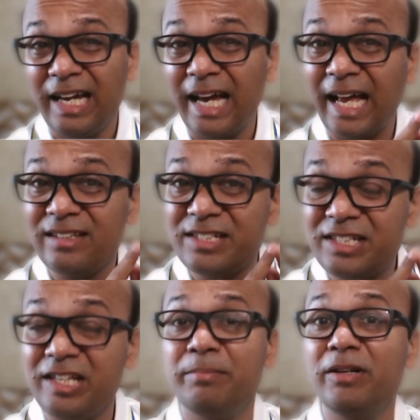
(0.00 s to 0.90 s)
and
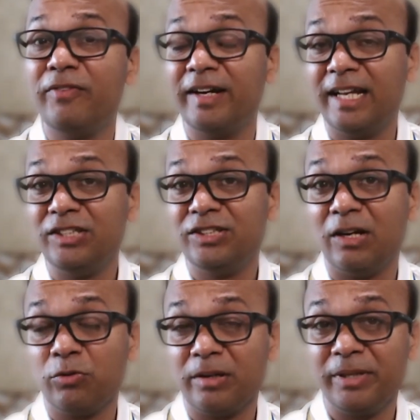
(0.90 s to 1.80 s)
stable financial
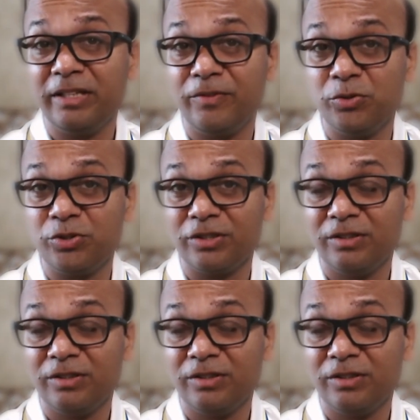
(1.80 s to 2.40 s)
outcome in the future.